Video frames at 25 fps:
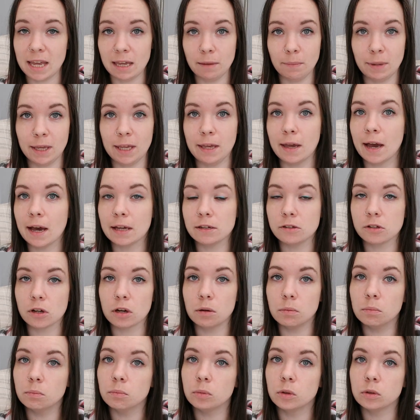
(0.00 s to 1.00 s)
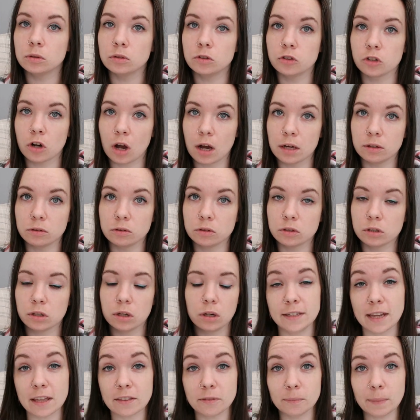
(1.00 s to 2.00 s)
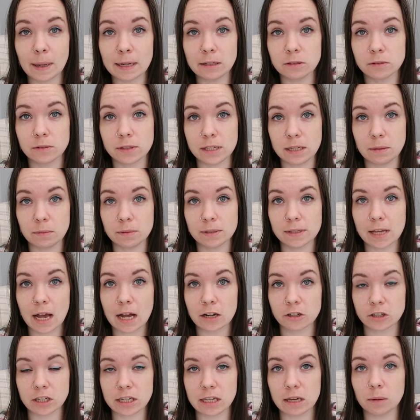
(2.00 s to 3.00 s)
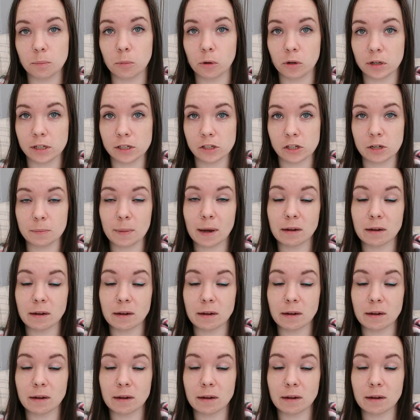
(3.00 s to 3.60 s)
baby, and unborn child. The death penalty was actually abolished